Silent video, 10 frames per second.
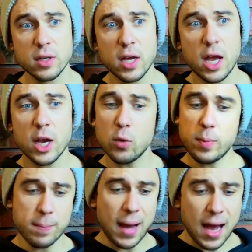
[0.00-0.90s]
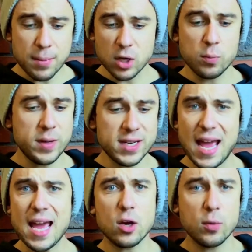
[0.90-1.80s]
It could be mom, it could be
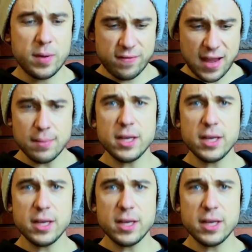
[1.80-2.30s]
dad, it could be family,